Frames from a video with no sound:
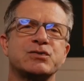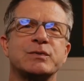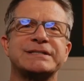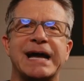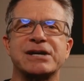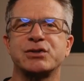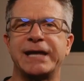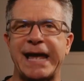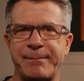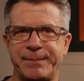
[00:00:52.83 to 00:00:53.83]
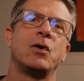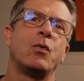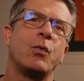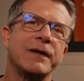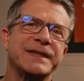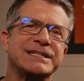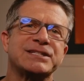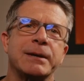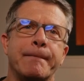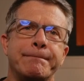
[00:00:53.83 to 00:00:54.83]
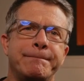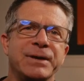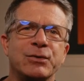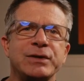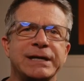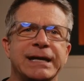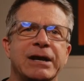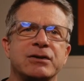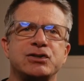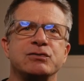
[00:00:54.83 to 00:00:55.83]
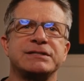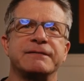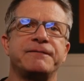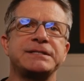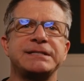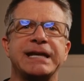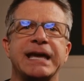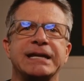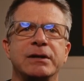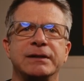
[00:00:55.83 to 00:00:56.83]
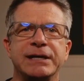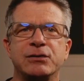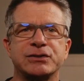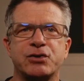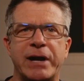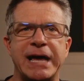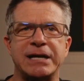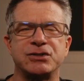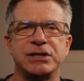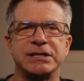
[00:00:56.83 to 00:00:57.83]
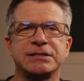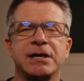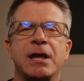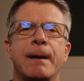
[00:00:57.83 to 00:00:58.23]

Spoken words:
what's actually happening. While these billionaires use sophisticated legal strategies,